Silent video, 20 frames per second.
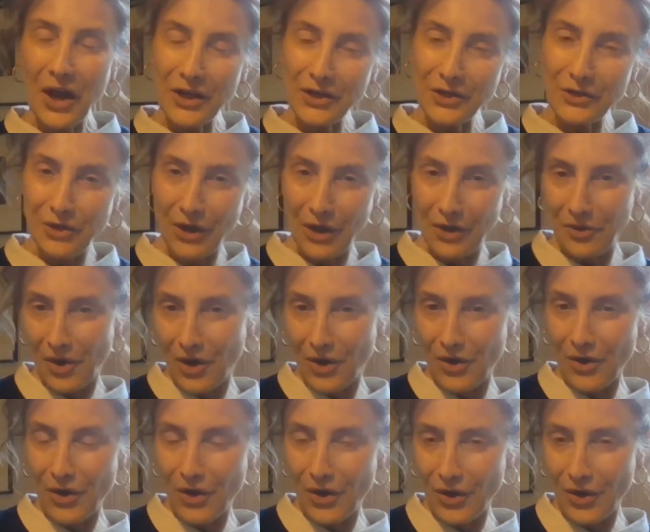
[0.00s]
you know,
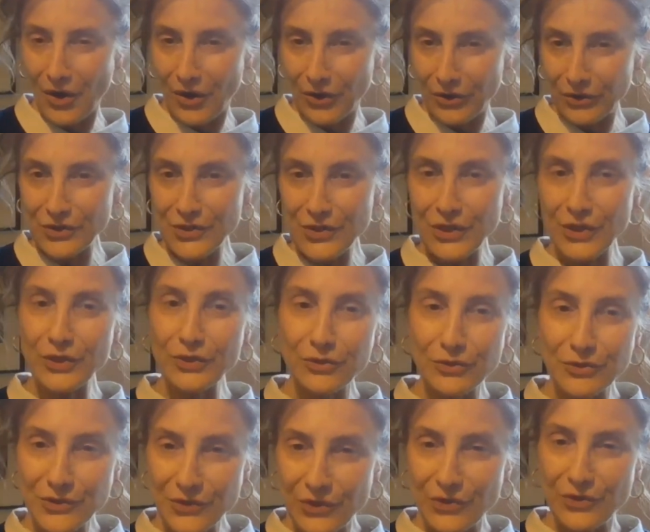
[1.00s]
onto
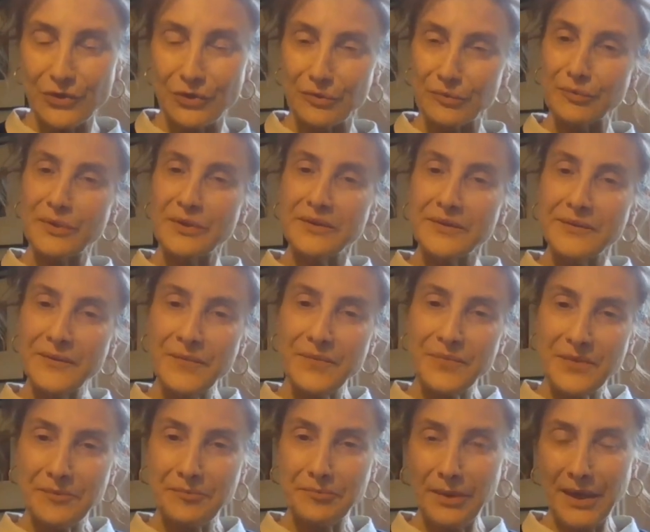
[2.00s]
your Zoom,
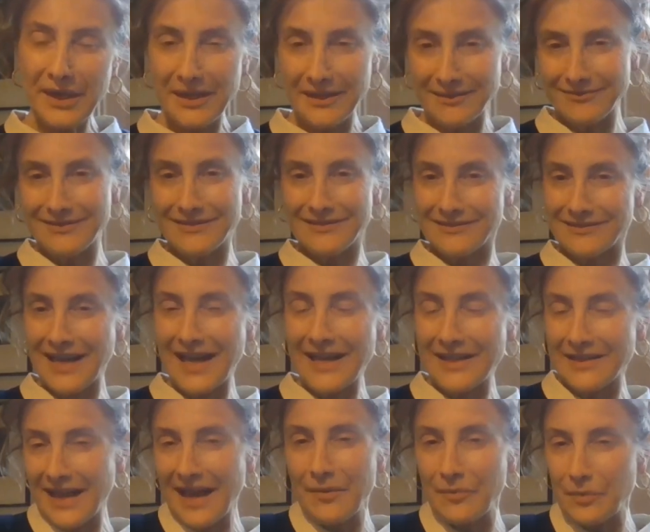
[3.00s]
but
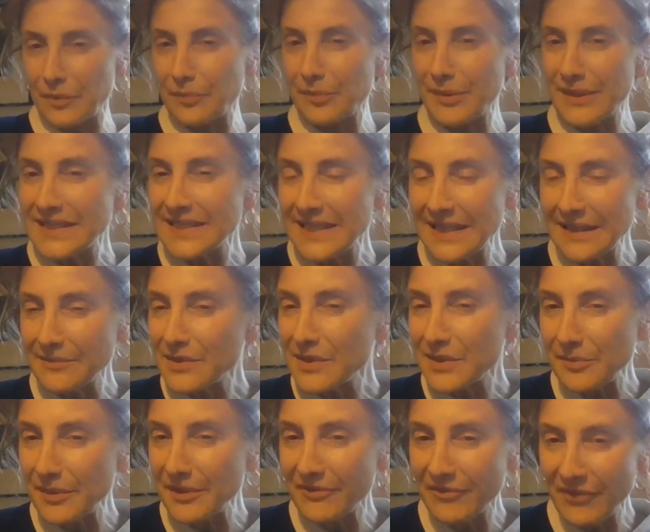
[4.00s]
that would be seen
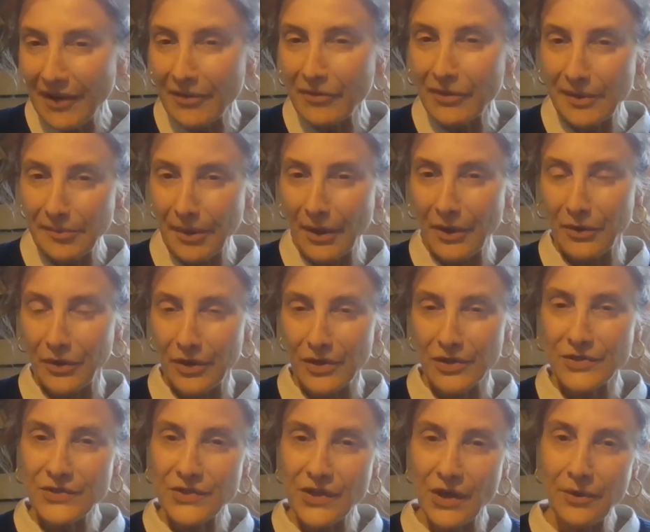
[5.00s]
to be very
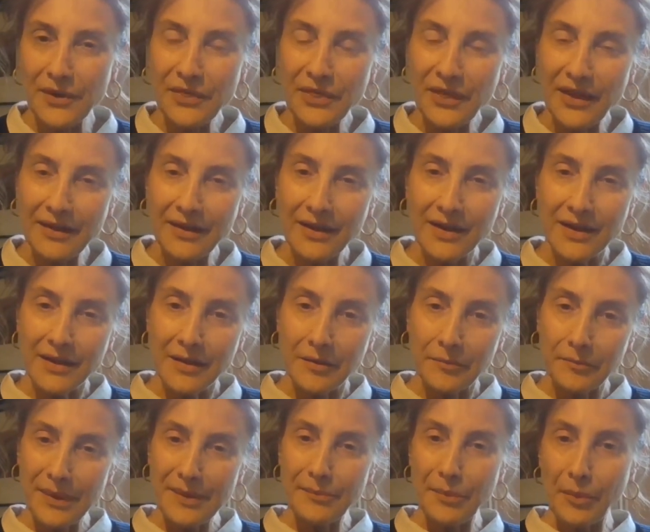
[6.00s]
bogus. So I think
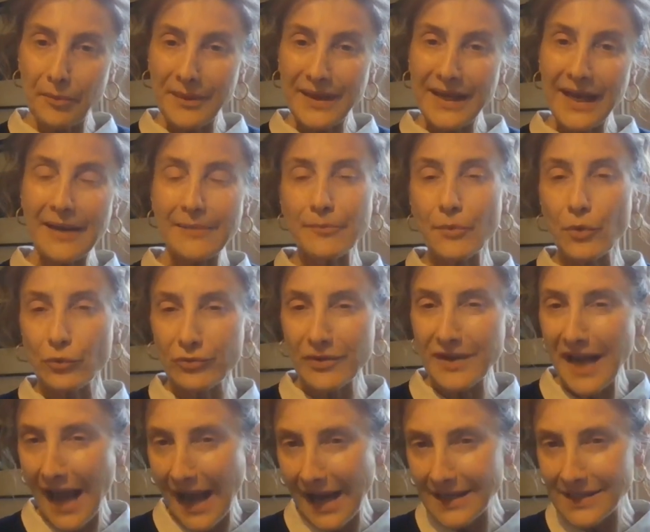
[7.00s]
people became more
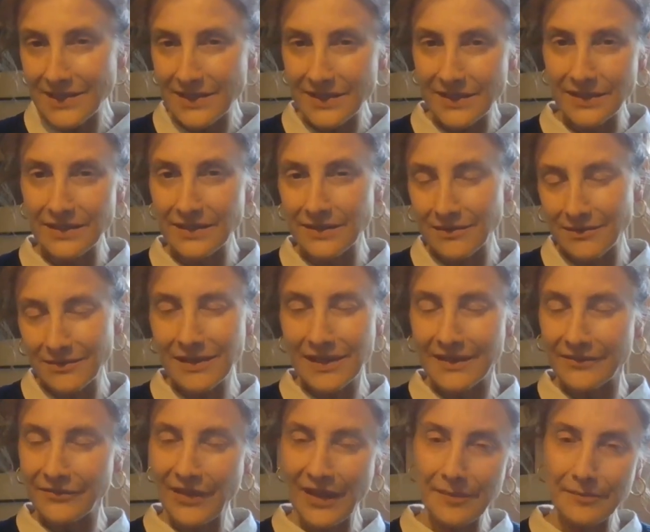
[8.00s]
relaxed, and
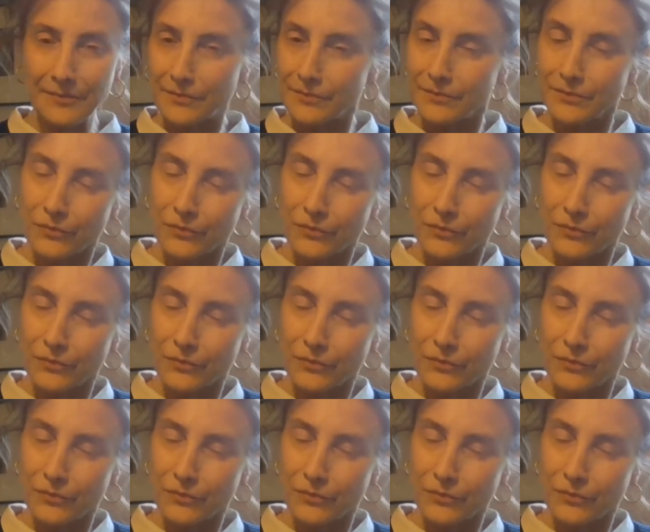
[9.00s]
if that